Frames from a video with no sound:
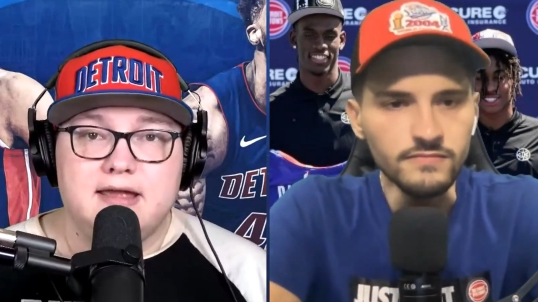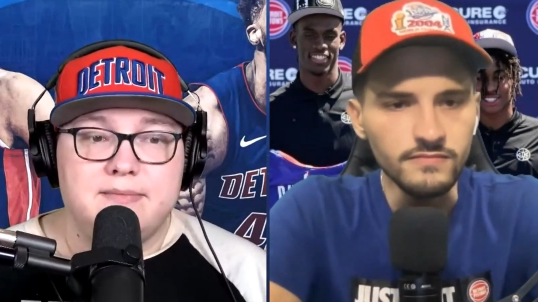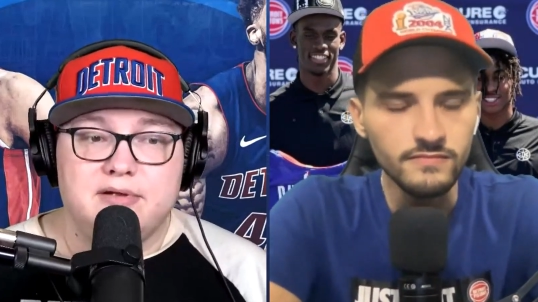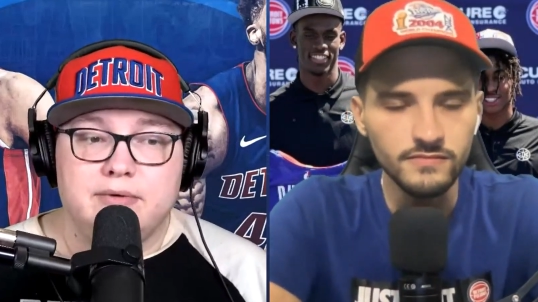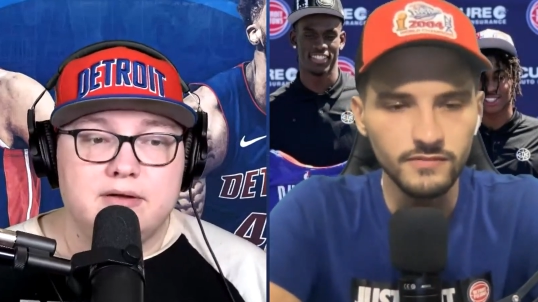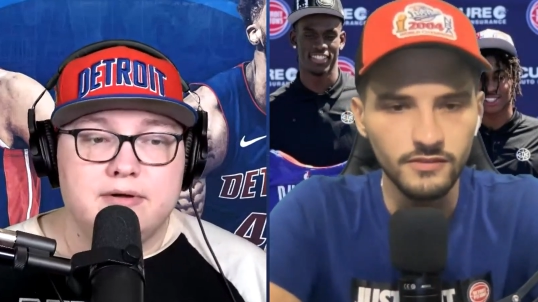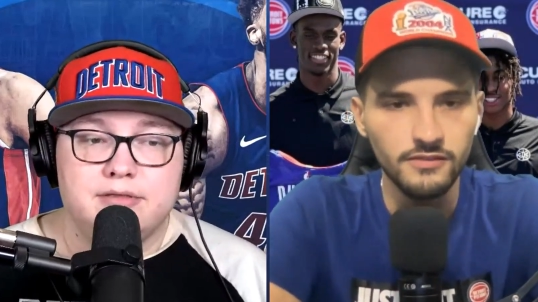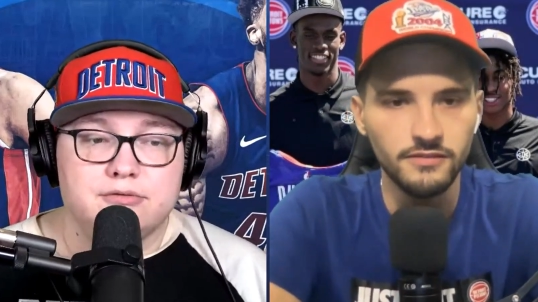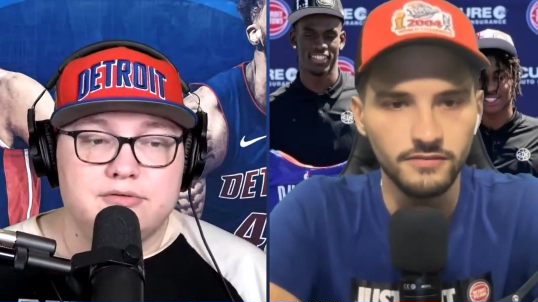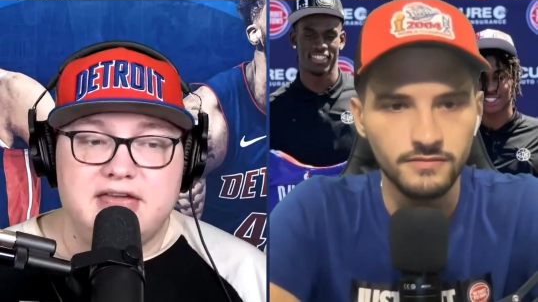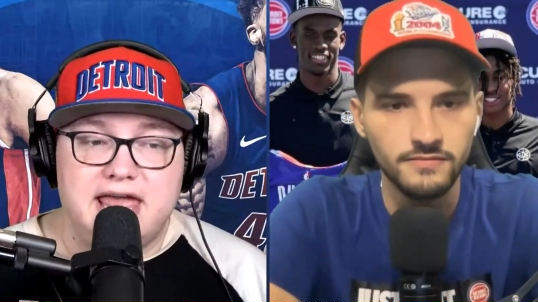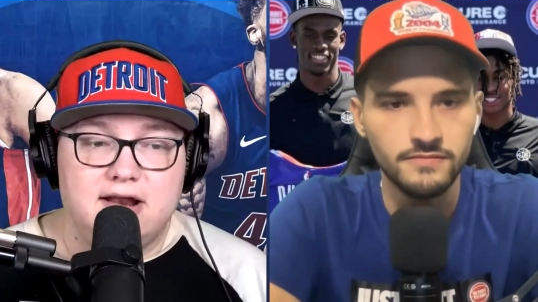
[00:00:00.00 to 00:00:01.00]
Speaker 1: I mean, we went
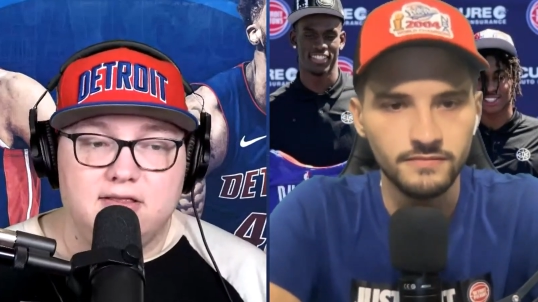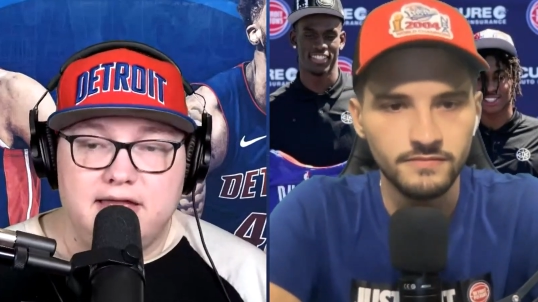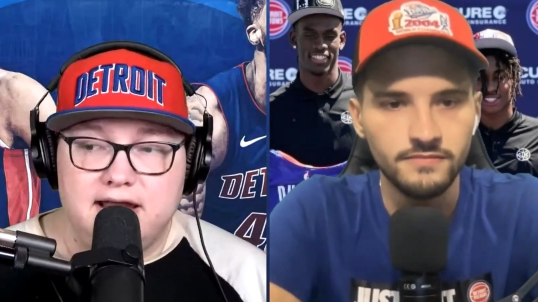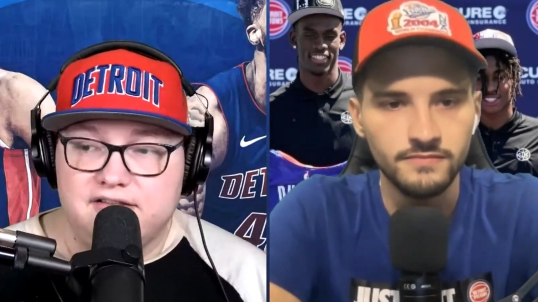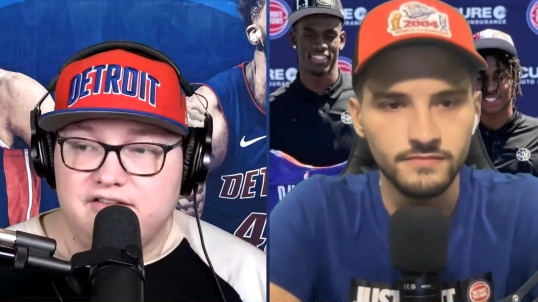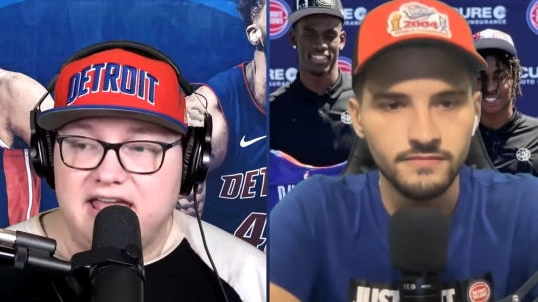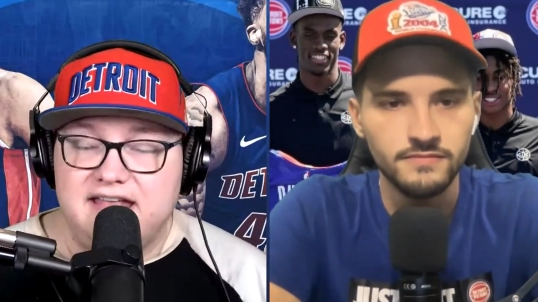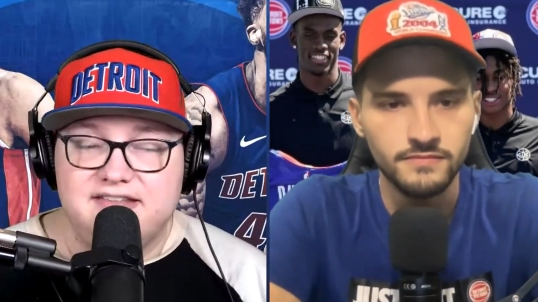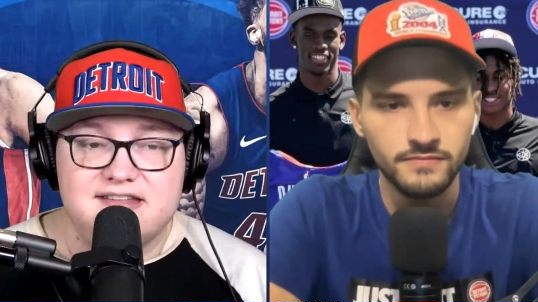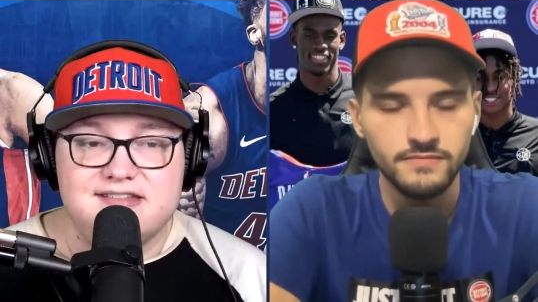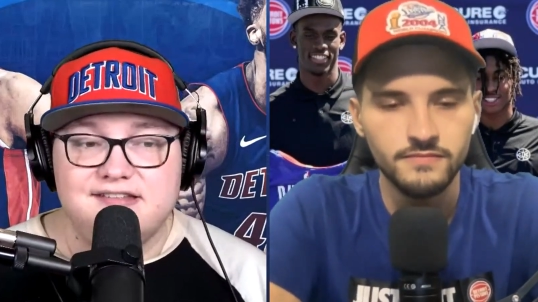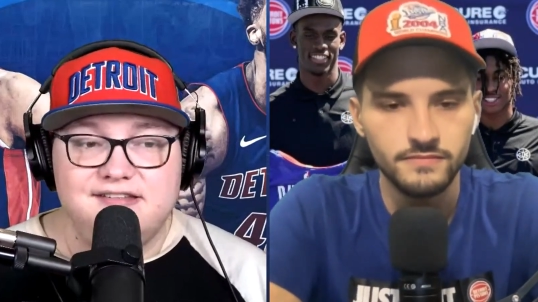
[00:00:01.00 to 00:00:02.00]
through the analytics. It's
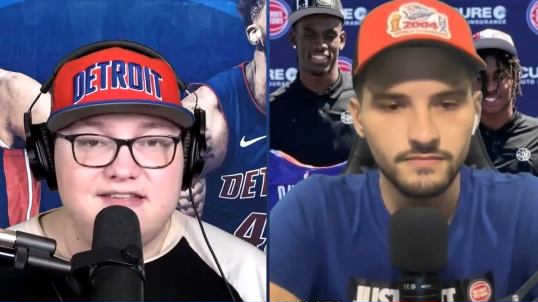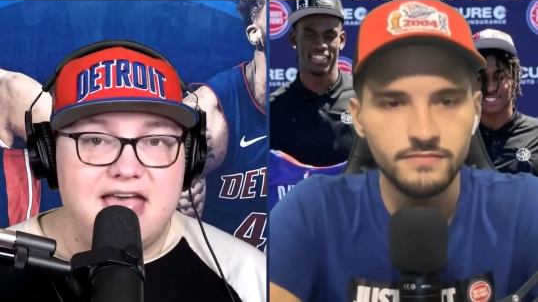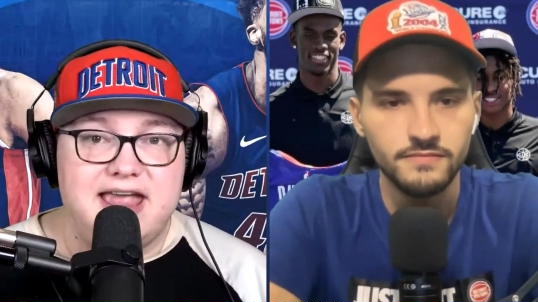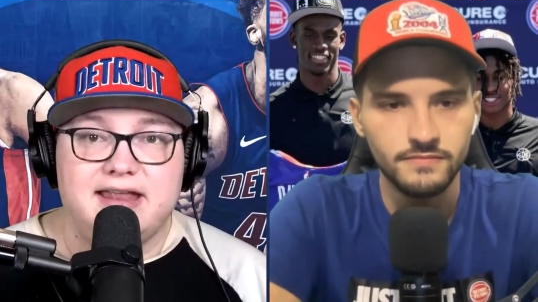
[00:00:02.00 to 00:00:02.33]
insane